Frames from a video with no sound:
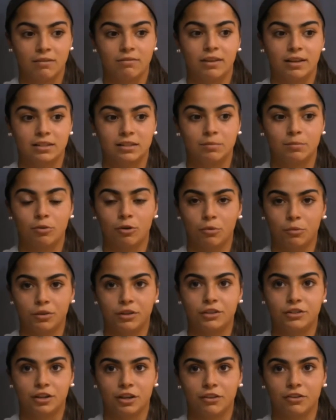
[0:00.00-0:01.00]
have that support
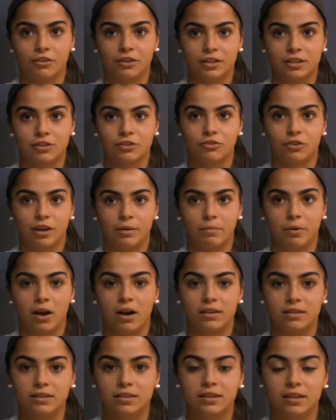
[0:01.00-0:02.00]
with each other, and it's a great
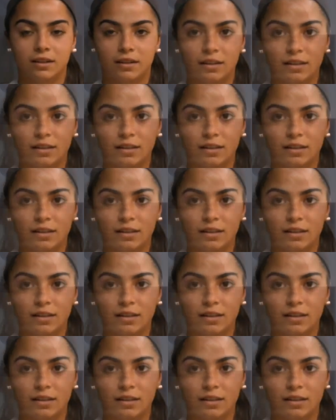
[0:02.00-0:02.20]
bond.